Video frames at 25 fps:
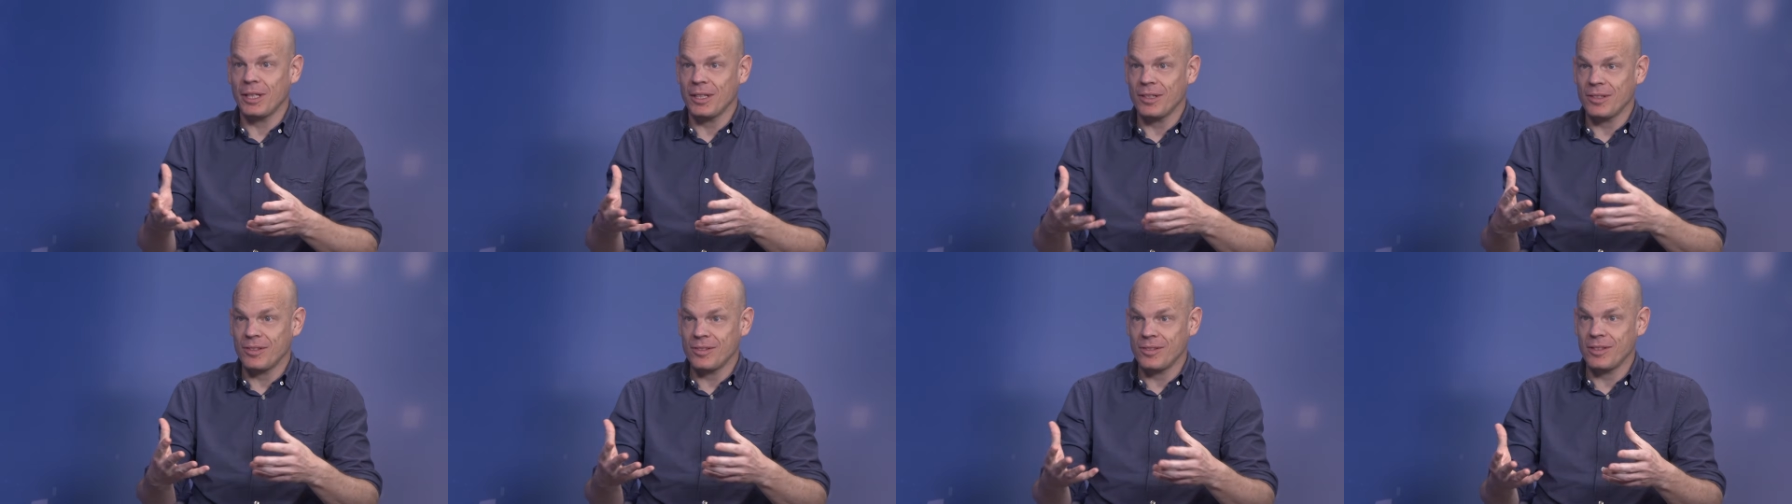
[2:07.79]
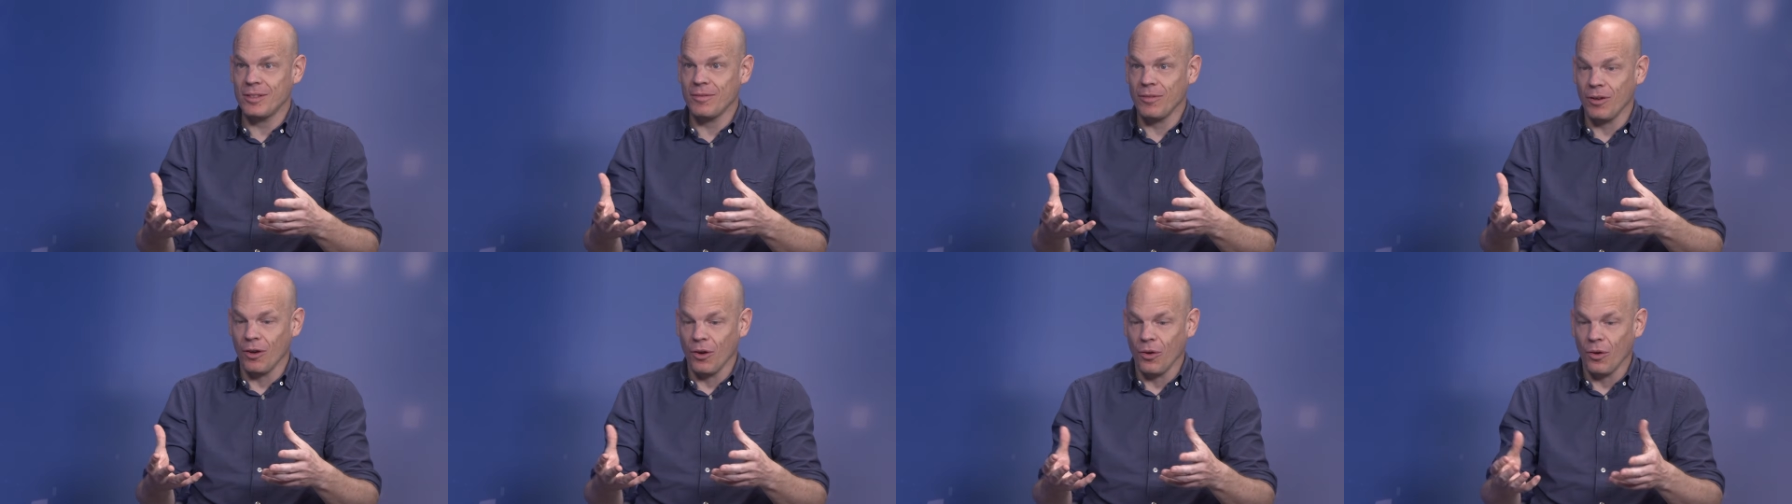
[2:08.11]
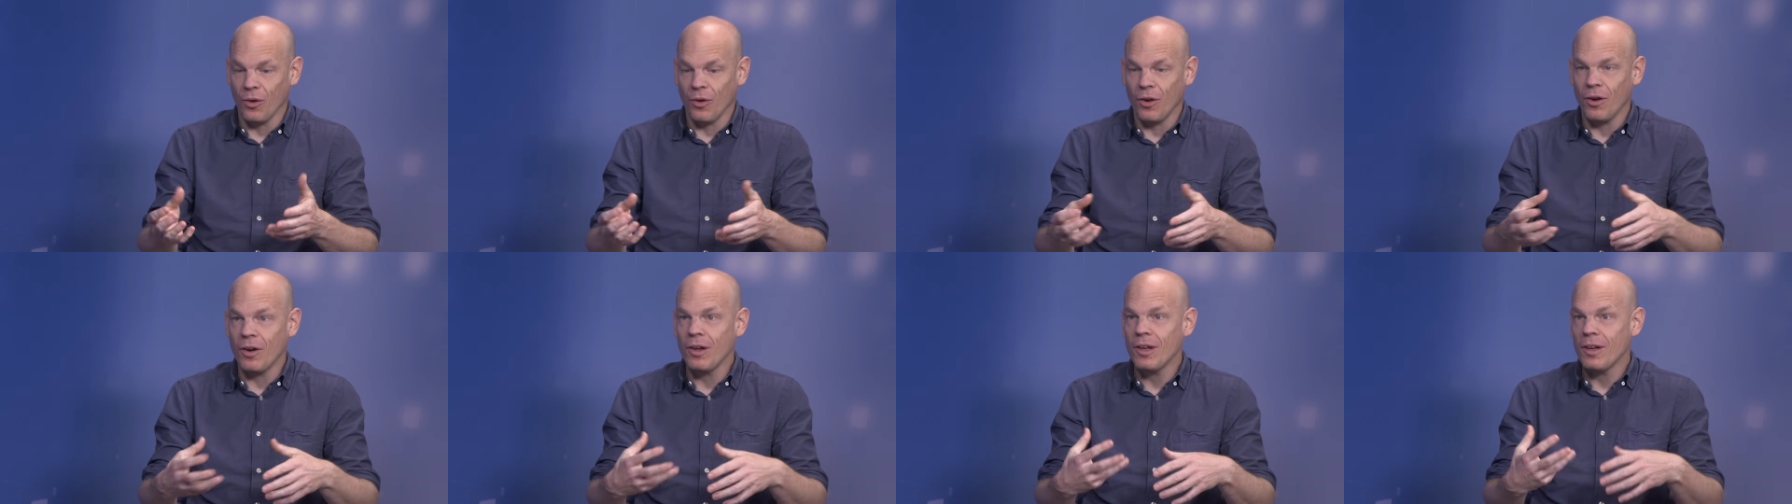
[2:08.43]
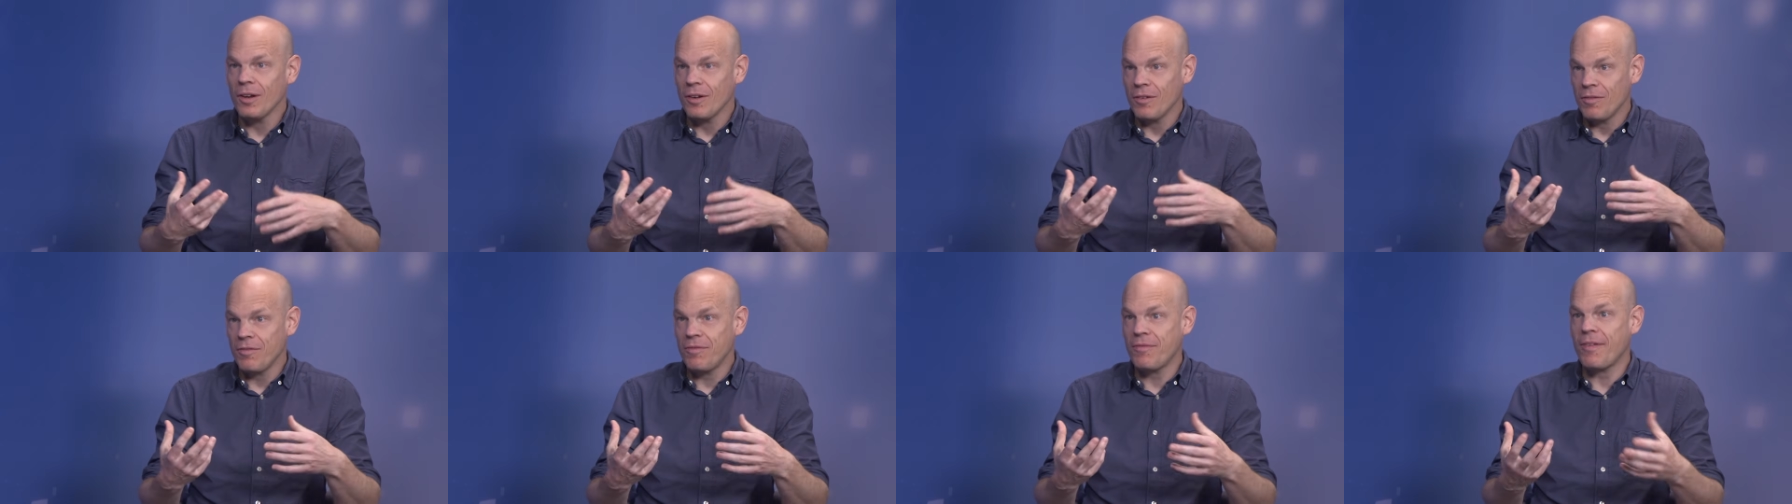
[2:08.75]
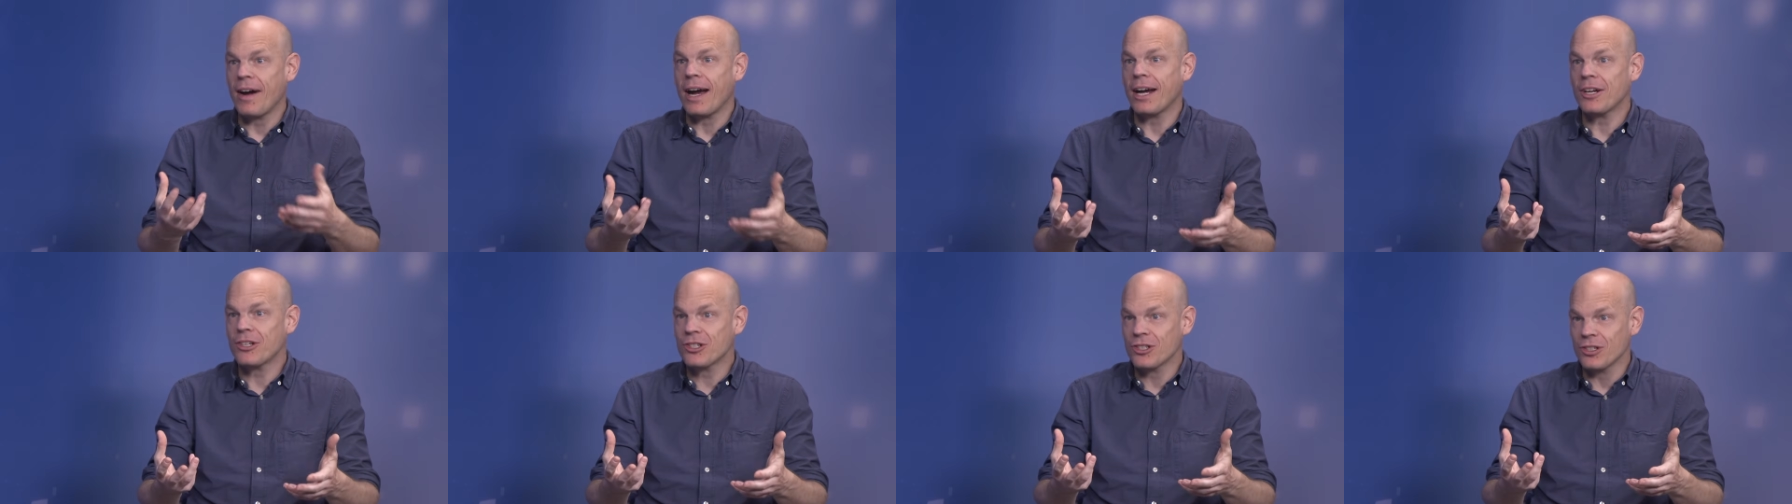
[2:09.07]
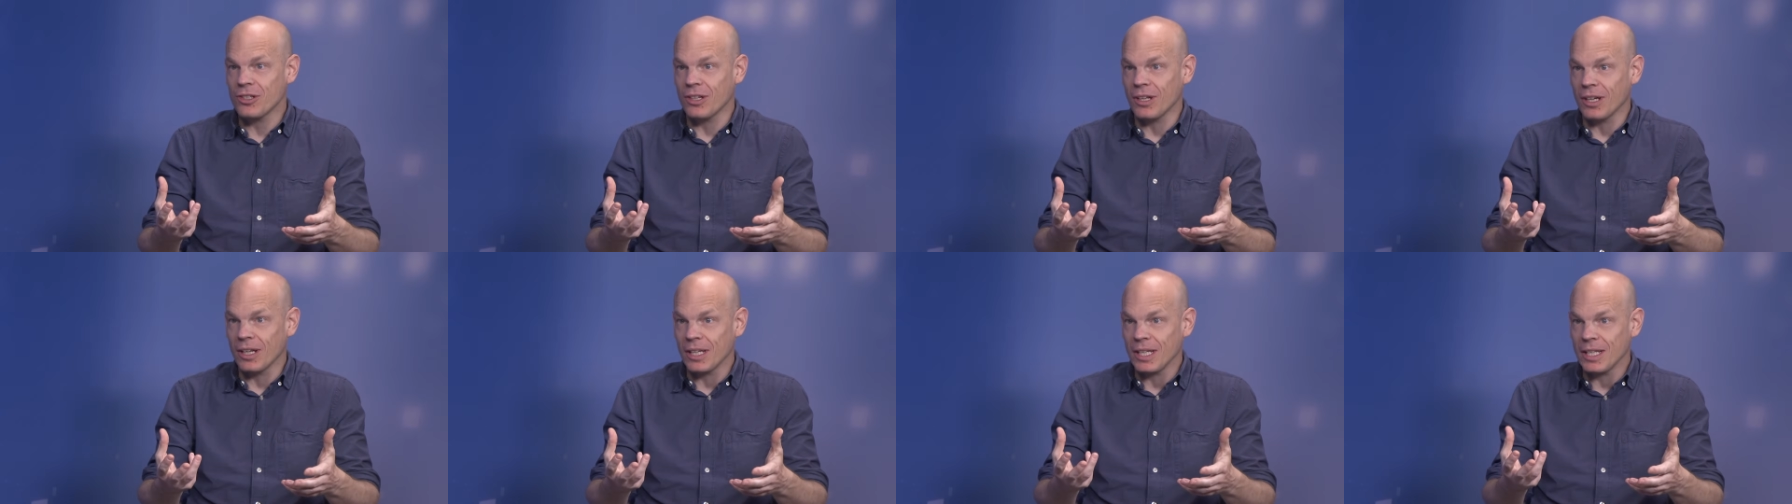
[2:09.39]
and civil law
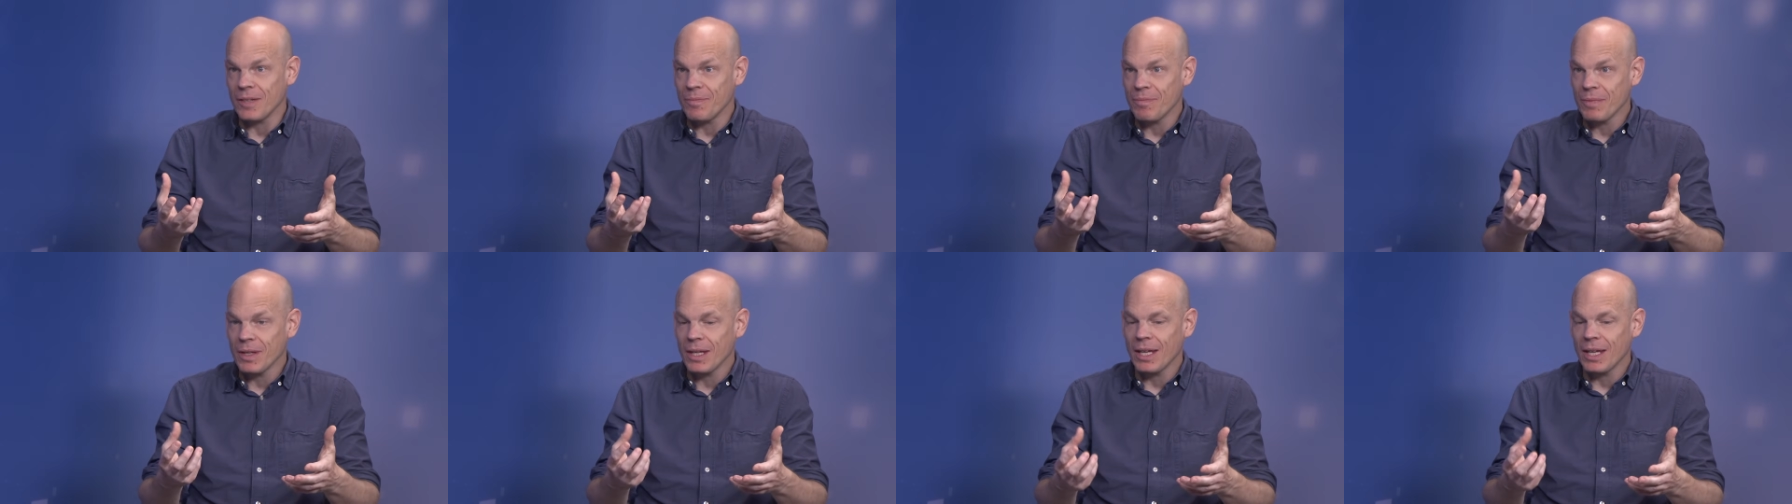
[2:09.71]
functionally,